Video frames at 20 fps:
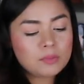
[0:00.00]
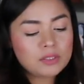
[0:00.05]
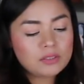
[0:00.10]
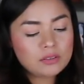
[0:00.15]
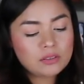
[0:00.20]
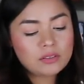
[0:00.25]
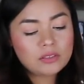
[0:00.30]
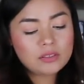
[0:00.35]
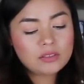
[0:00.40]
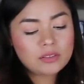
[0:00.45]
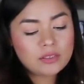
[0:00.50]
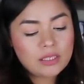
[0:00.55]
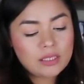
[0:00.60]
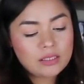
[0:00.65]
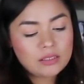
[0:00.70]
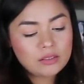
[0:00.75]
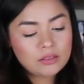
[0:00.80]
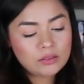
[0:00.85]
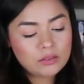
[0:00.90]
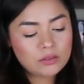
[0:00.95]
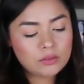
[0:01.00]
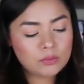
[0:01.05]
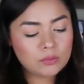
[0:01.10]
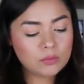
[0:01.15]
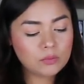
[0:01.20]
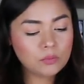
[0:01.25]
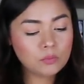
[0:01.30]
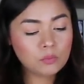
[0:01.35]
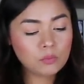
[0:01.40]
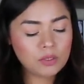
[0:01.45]
person is telling
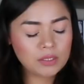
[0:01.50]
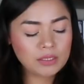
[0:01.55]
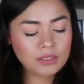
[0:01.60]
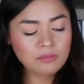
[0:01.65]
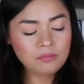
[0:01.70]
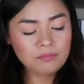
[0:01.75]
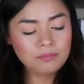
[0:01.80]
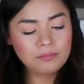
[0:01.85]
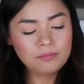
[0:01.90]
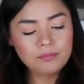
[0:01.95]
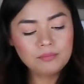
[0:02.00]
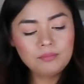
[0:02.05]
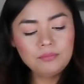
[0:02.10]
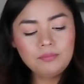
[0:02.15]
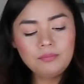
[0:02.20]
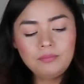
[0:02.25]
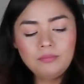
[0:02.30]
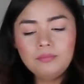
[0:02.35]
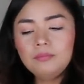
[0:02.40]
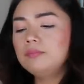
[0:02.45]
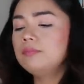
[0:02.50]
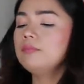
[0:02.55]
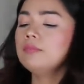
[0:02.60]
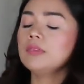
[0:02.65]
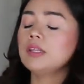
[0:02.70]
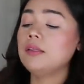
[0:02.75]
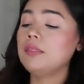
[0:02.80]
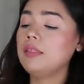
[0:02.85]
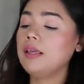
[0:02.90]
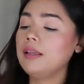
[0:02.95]
you, one,
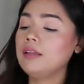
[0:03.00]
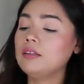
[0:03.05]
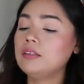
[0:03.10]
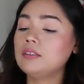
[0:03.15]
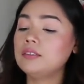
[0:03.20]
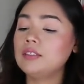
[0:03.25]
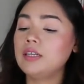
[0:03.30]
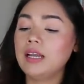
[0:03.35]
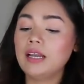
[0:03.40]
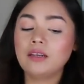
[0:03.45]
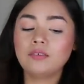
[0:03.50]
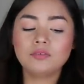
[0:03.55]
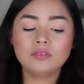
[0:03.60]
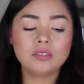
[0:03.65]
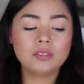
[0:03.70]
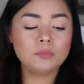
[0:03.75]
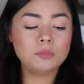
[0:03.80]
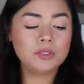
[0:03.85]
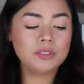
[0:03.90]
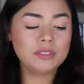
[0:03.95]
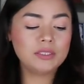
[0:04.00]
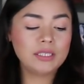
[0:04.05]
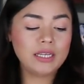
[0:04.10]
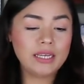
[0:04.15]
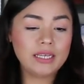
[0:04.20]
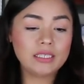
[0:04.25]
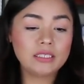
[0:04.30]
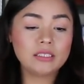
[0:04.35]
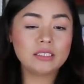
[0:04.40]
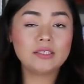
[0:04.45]
they could have
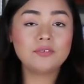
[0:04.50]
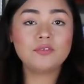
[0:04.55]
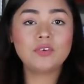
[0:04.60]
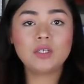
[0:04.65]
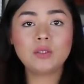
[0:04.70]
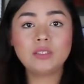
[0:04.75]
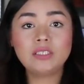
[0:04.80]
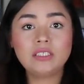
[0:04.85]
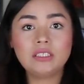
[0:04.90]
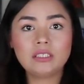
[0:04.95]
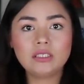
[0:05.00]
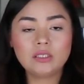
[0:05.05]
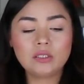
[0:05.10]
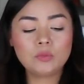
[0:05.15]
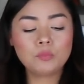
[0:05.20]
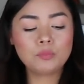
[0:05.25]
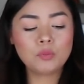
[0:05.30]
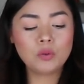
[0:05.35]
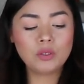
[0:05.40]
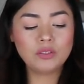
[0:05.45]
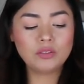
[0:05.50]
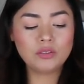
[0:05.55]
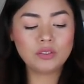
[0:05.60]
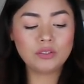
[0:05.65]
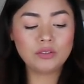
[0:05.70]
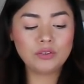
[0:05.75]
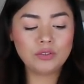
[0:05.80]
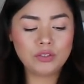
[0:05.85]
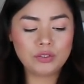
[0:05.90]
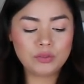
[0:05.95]
communicated some very
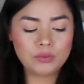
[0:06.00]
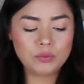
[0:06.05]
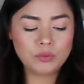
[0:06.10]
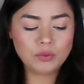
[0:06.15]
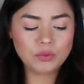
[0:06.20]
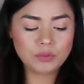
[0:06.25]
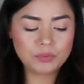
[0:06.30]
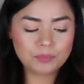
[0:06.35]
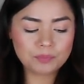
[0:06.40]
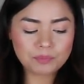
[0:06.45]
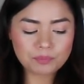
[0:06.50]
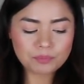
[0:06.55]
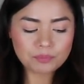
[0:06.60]
disappointing news